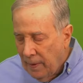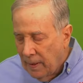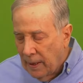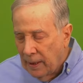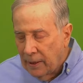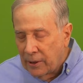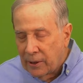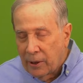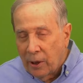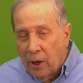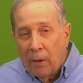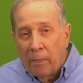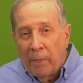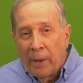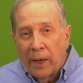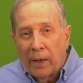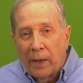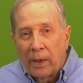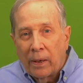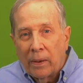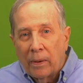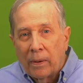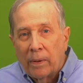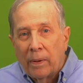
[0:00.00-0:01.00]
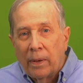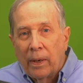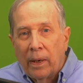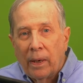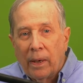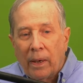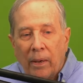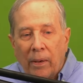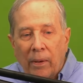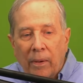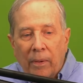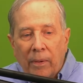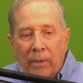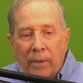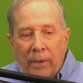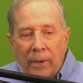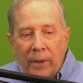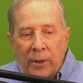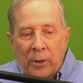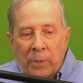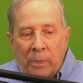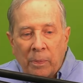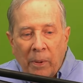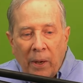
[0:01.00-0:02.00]
It's all metal. Uh,
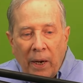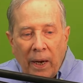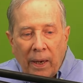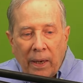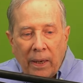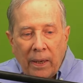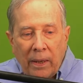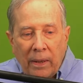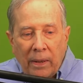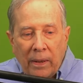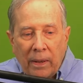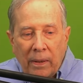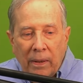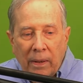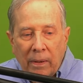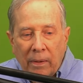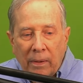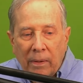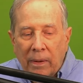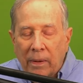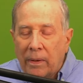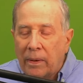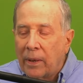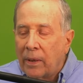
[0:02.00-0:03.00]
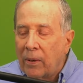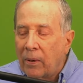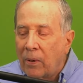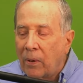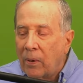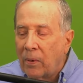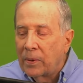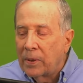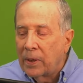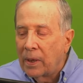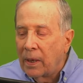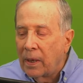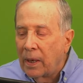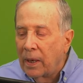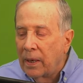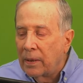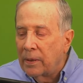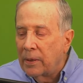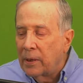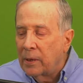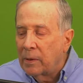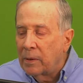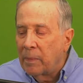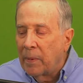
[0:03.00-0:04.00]
the spracket that holds the
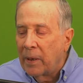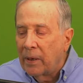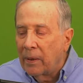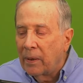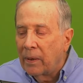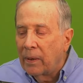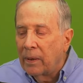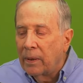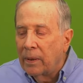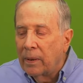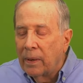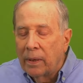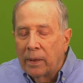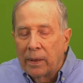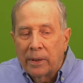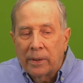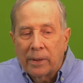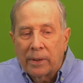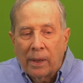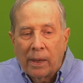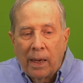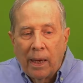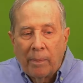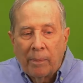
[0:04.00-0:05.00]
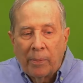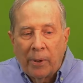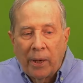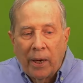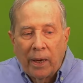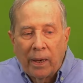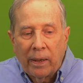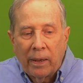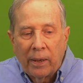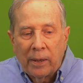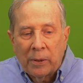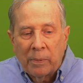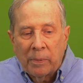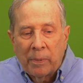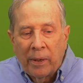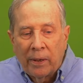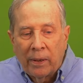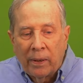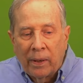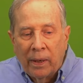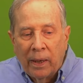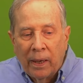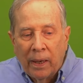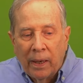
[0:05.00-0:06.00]
legs is metal. This clamp bracket is
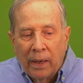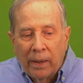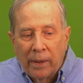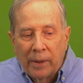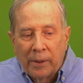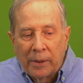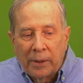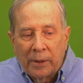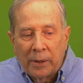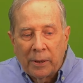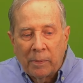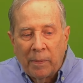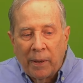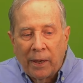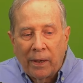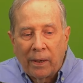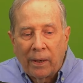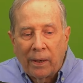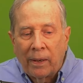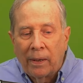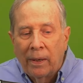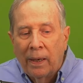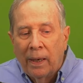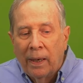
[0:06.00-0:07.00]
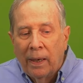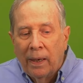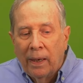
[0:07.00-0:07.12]
metal. This is metal.